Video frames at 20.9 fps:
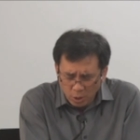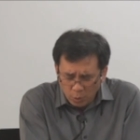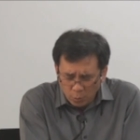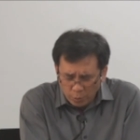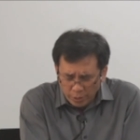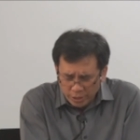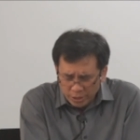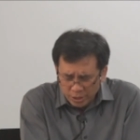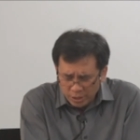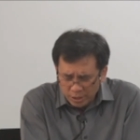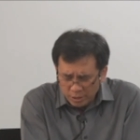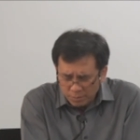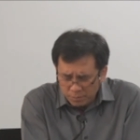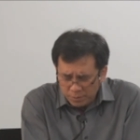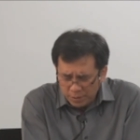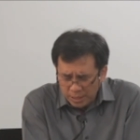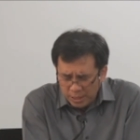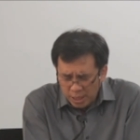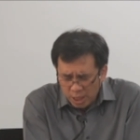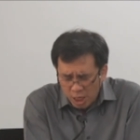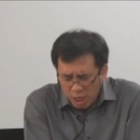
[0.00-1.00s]
whether it
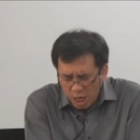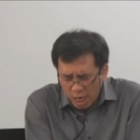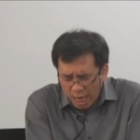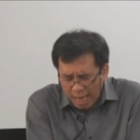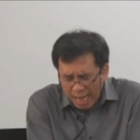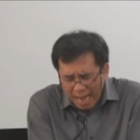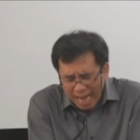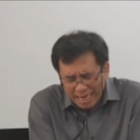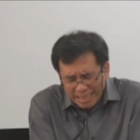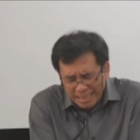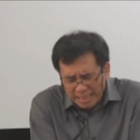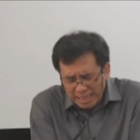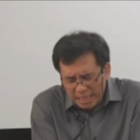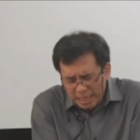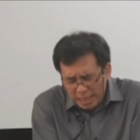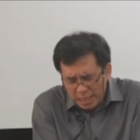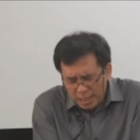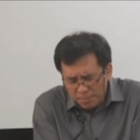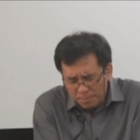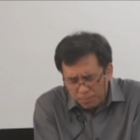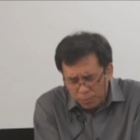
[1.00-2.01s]
be
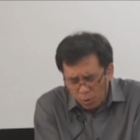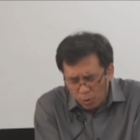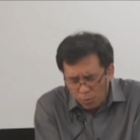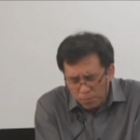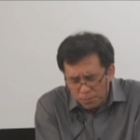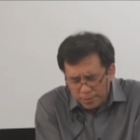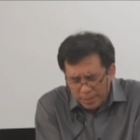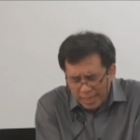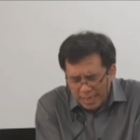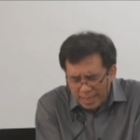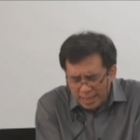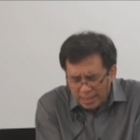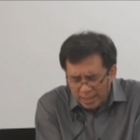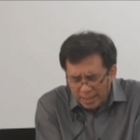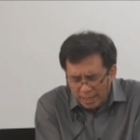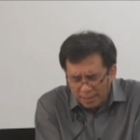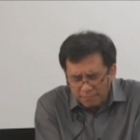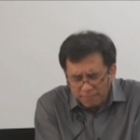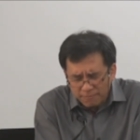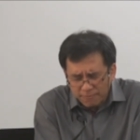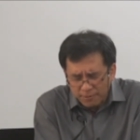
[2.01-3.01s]
acting
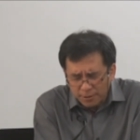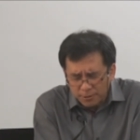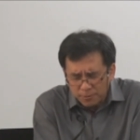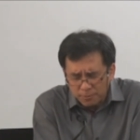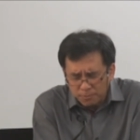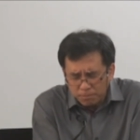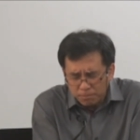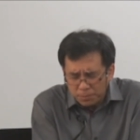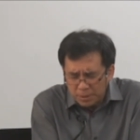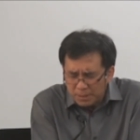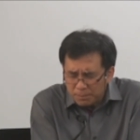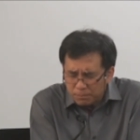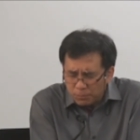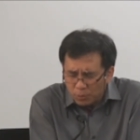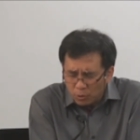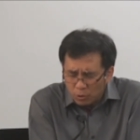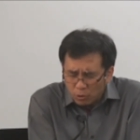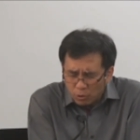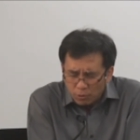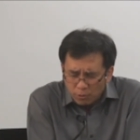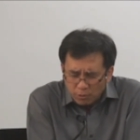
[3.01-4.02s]
inappropriately in front of
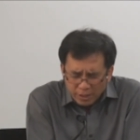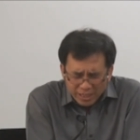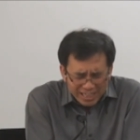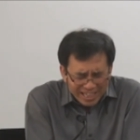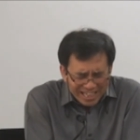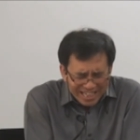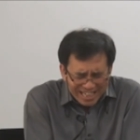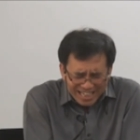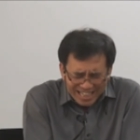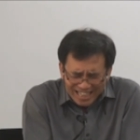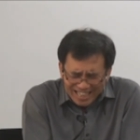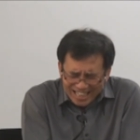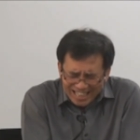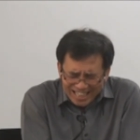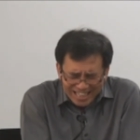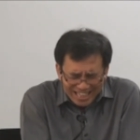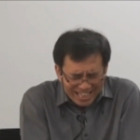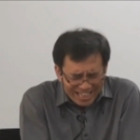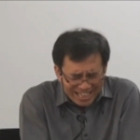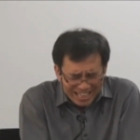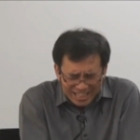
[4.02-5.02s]
people or
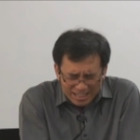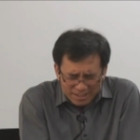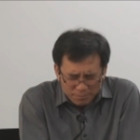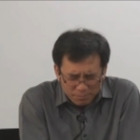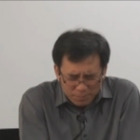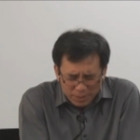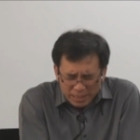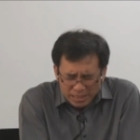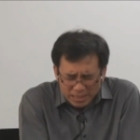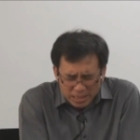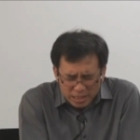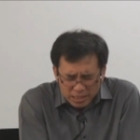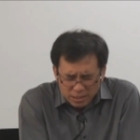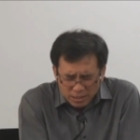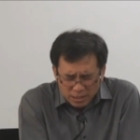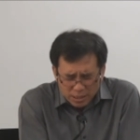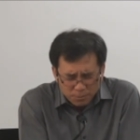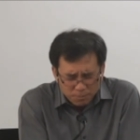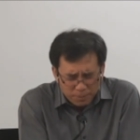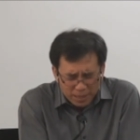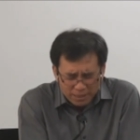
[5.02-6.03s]
being
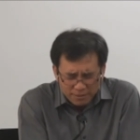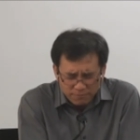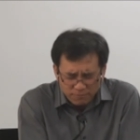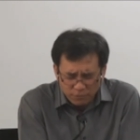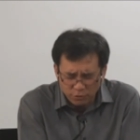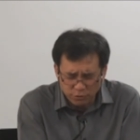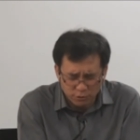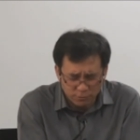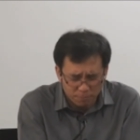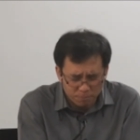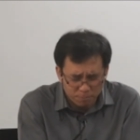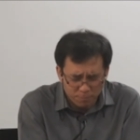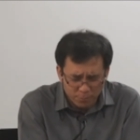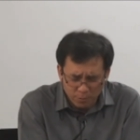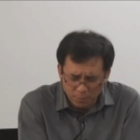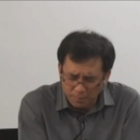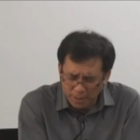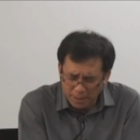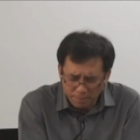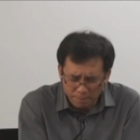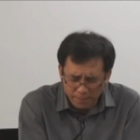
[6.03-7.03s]
disrespectful to
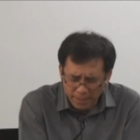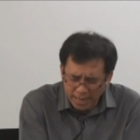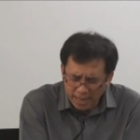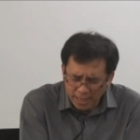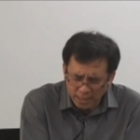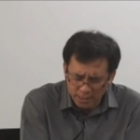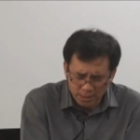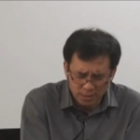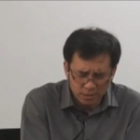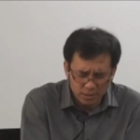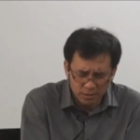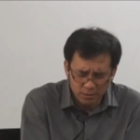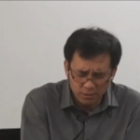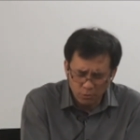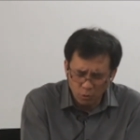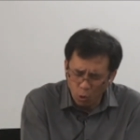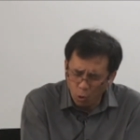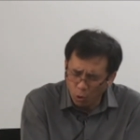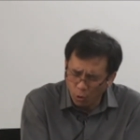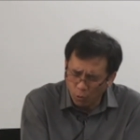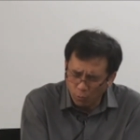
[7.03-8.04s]
my parents,
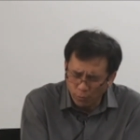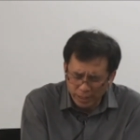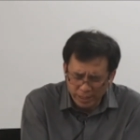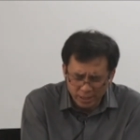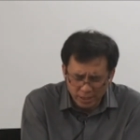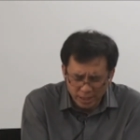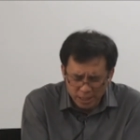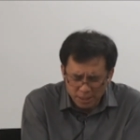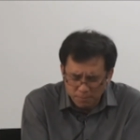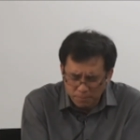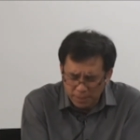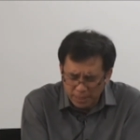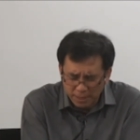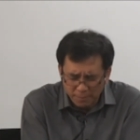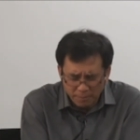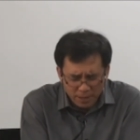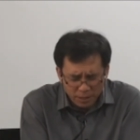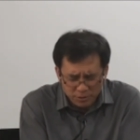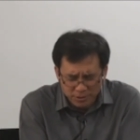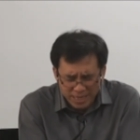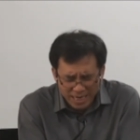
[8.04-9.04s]
or whether it be
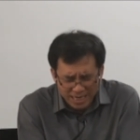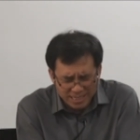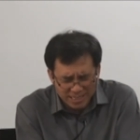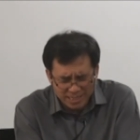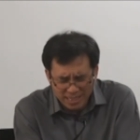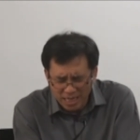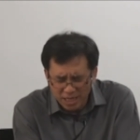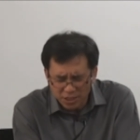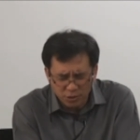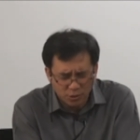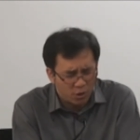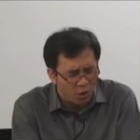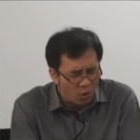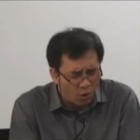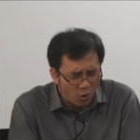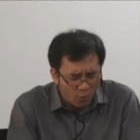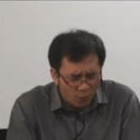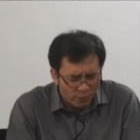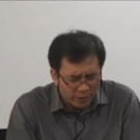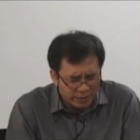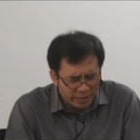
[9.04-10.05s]
about taxation,
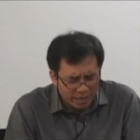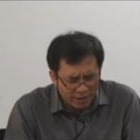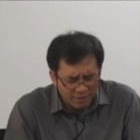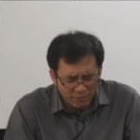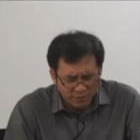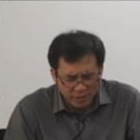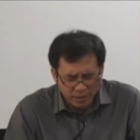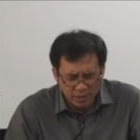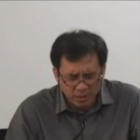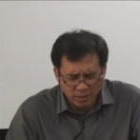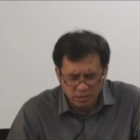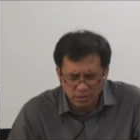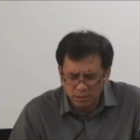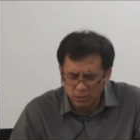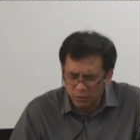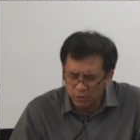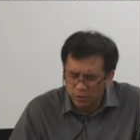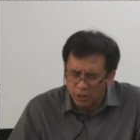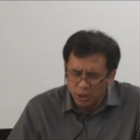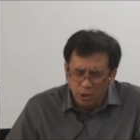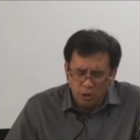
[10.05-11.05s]
whatever it is,
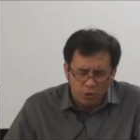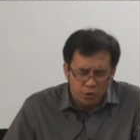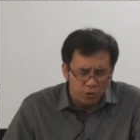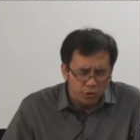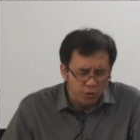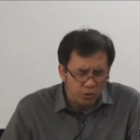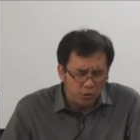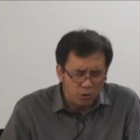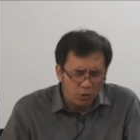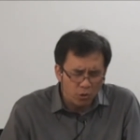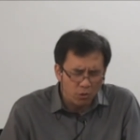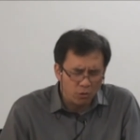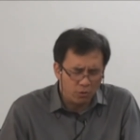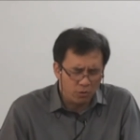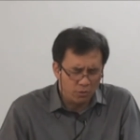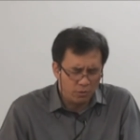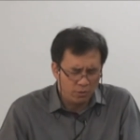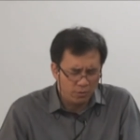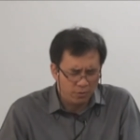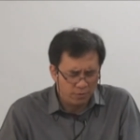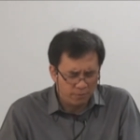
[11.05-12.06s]
Lord, you know